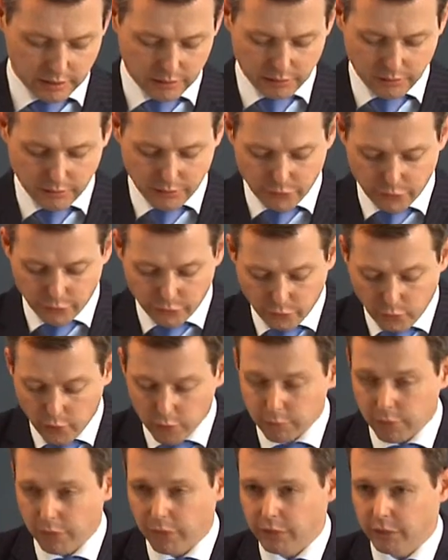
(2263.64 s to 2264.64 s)
on the
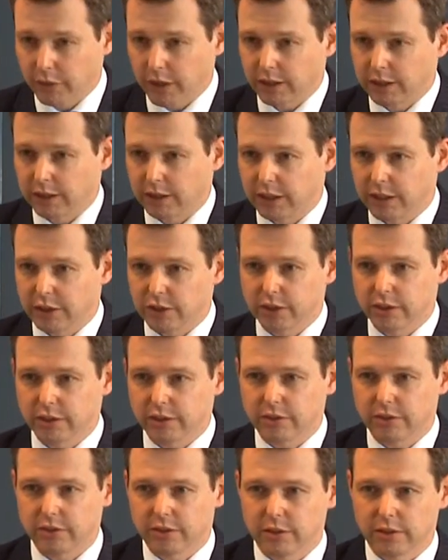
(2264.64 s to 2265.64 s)
reform of the United
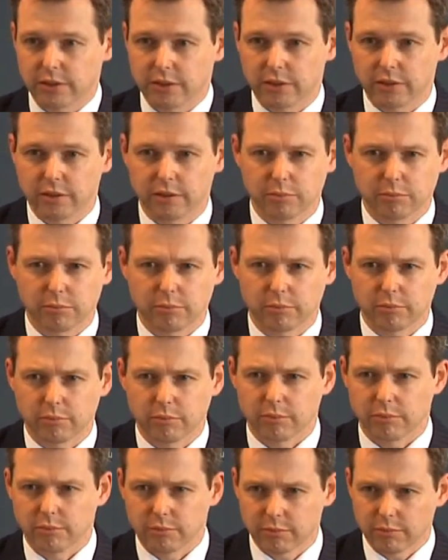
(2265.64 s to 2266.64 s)
Nations
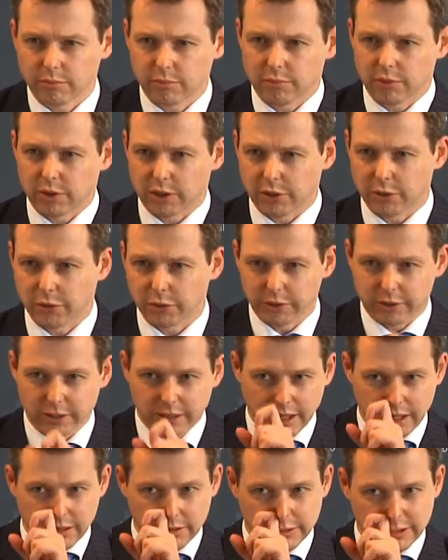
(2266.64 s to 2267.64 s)
Security
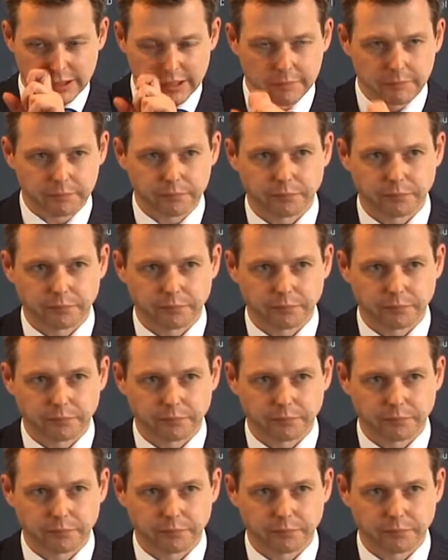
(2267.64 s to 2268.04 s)
Council.